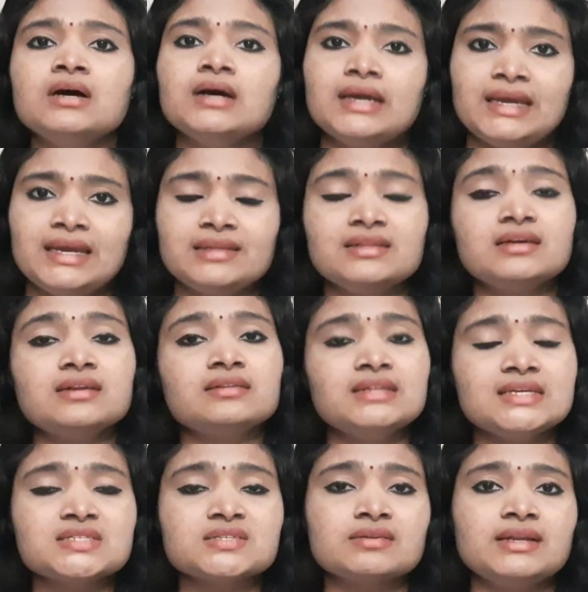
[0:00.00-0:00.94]
either
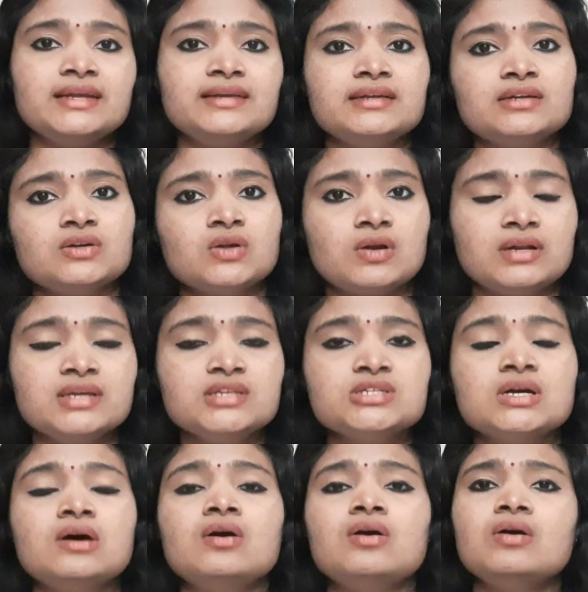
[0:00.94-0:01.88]
these related knowledge
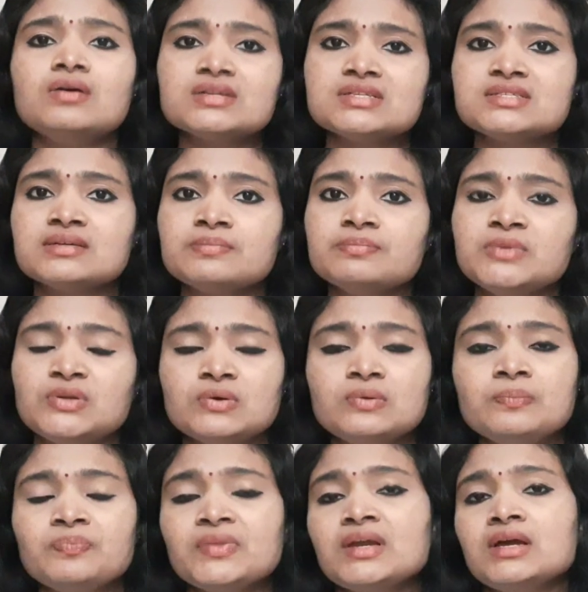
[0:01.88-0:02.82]
or some, you know,
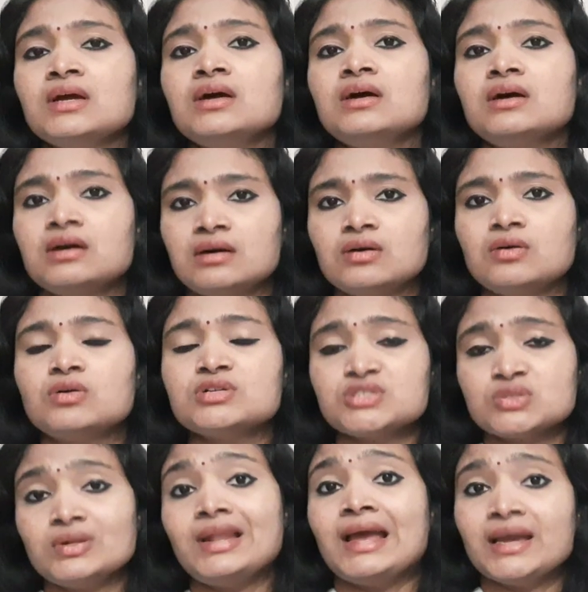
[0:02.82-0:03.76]

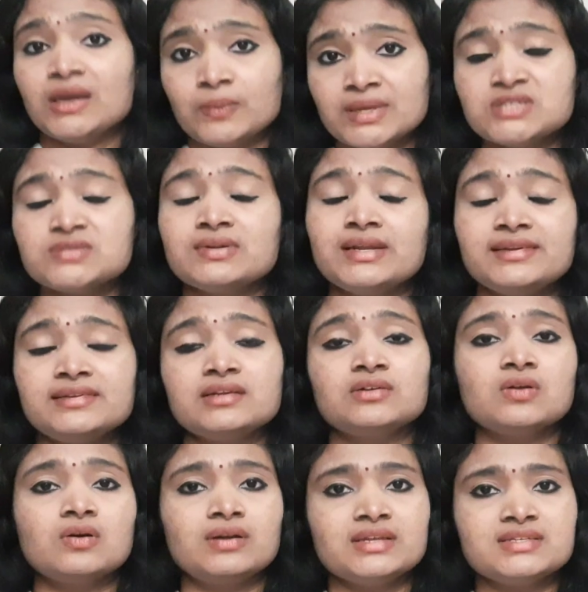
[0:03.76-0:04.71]
also language related
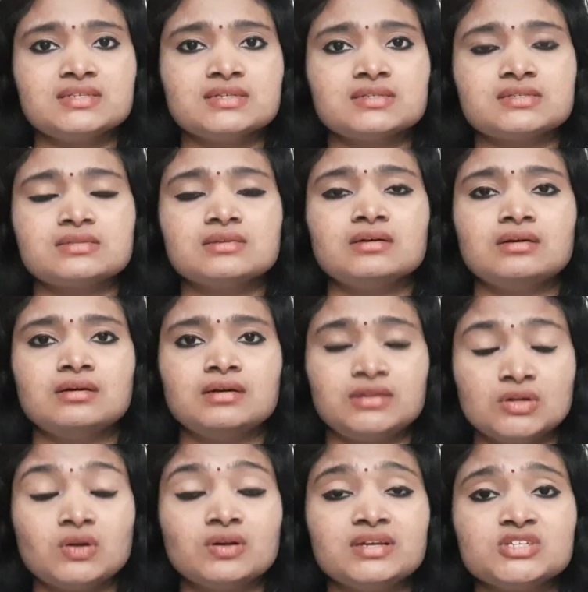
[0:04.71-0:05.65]
knowledges,
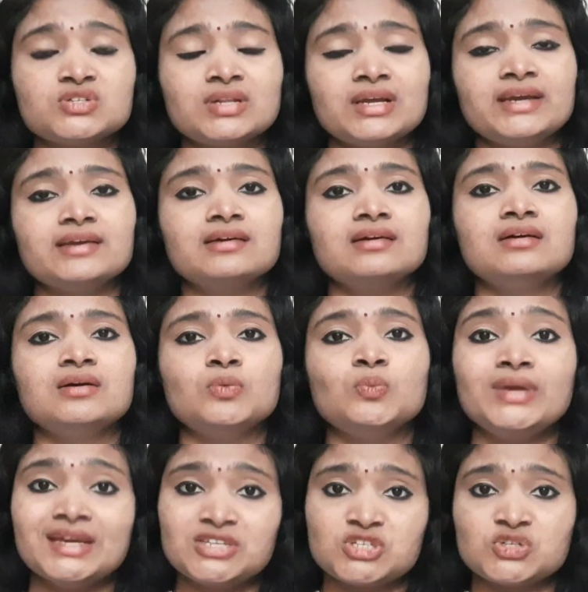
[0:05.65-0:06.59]
knowledge like
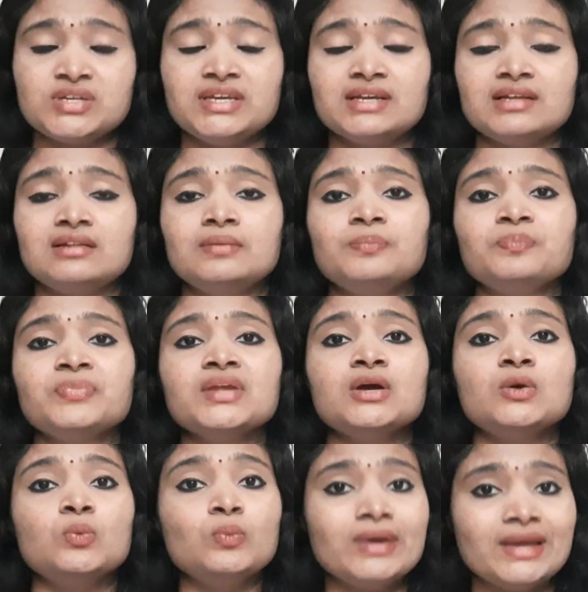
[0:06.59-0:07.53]
VHDL,
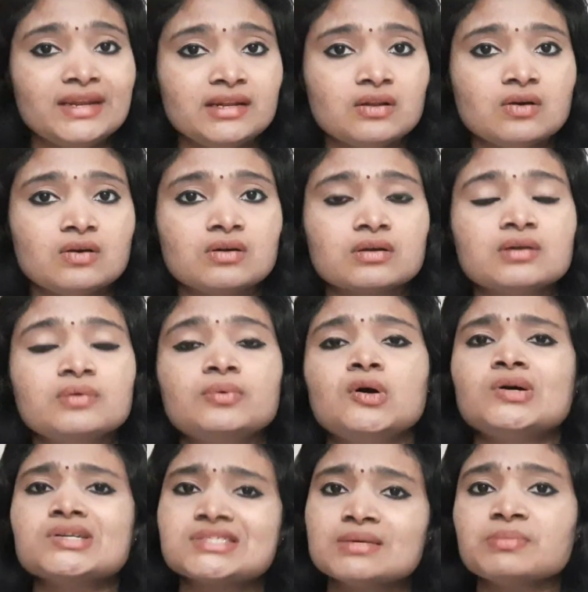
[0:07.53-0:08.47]
Verilog,
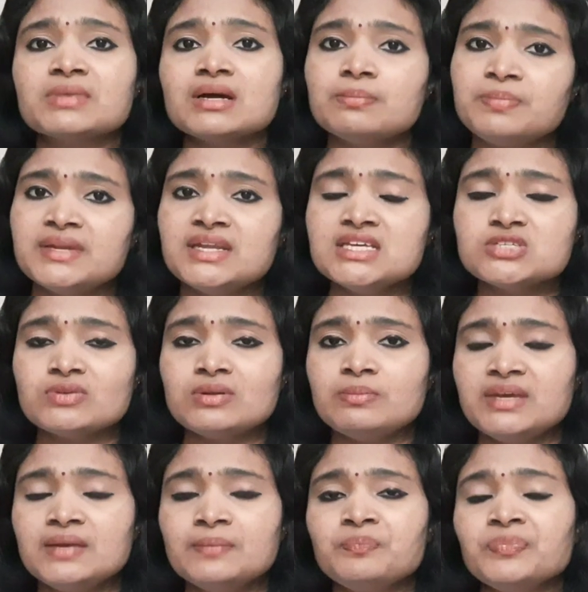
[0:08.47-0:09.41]
or some companies will
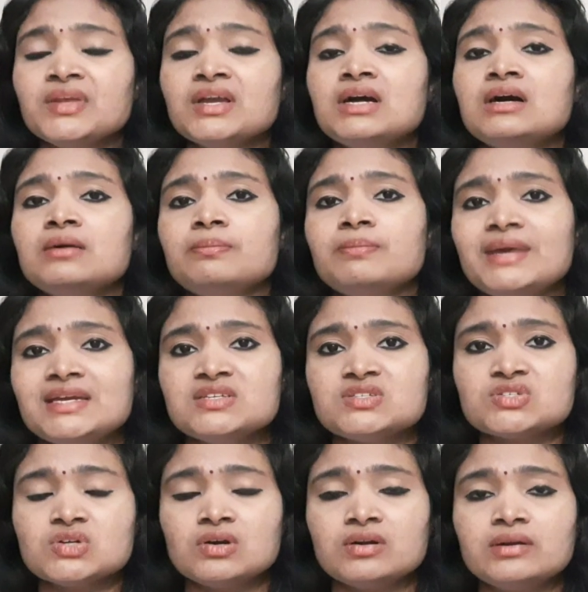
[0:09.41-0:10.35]
be
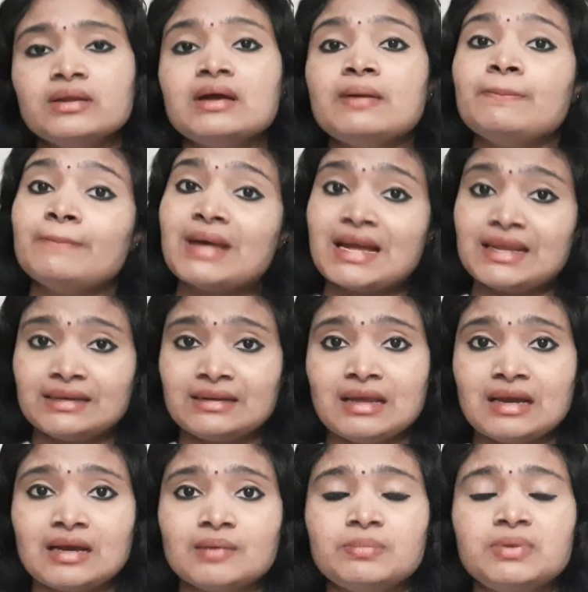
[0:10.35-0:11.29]
based on
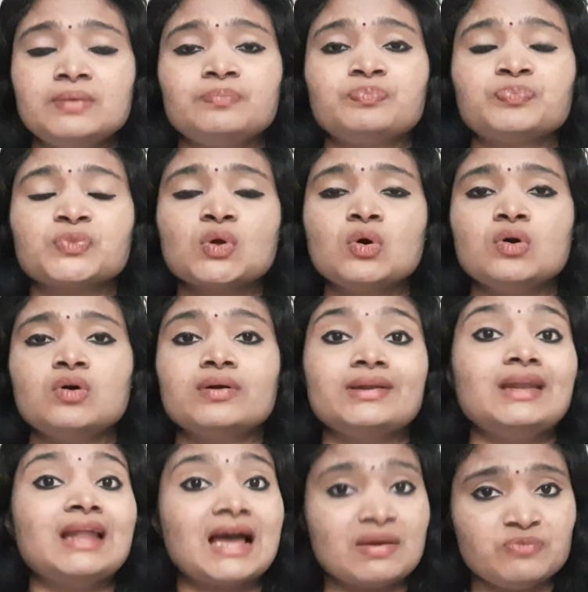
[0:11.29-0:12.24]
MATLAB or
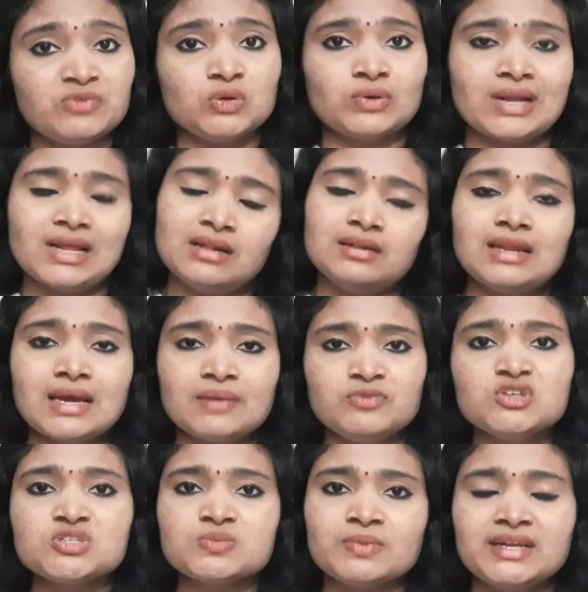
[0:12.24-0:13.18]
LabVIEW.
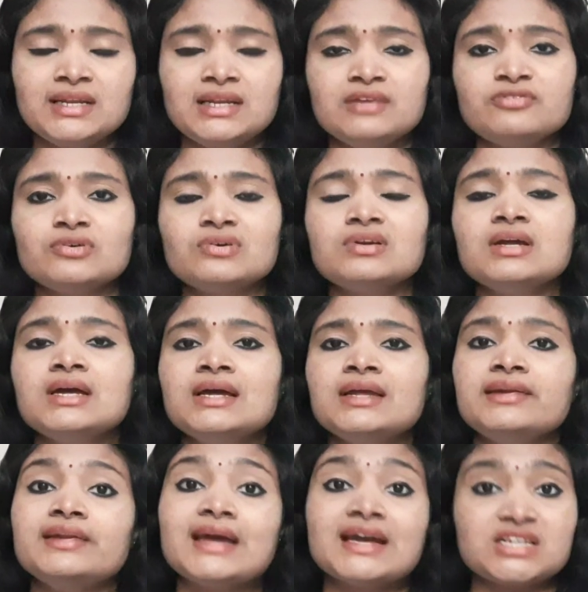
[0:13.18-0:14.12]
LabVIEW is mainly for
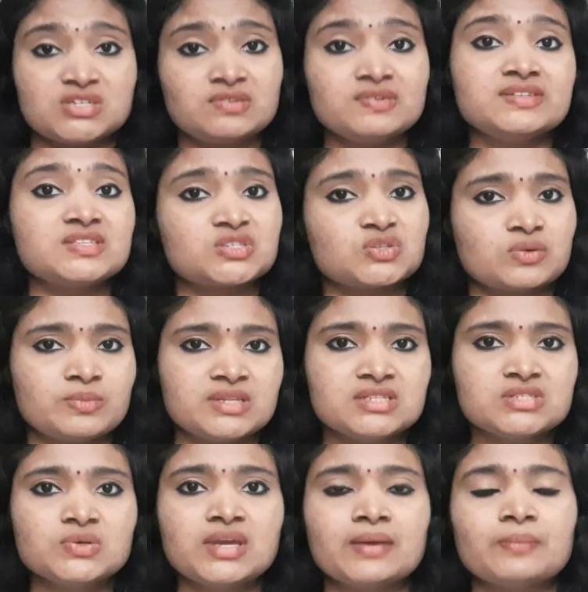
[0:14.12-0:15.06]
National
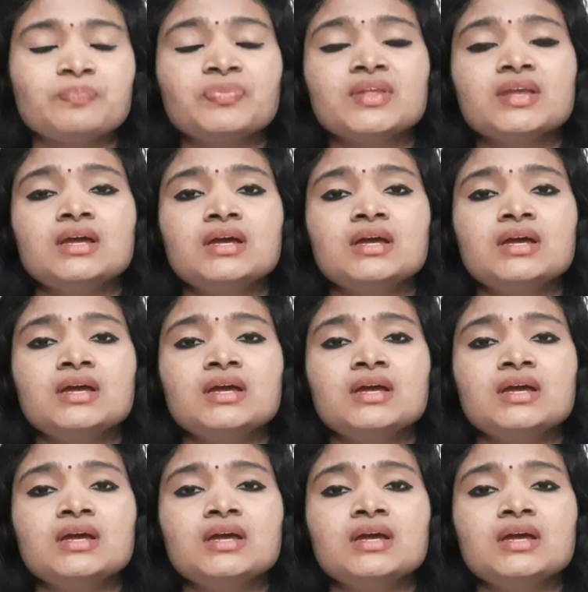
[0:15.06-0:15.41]
Instruments. Okay,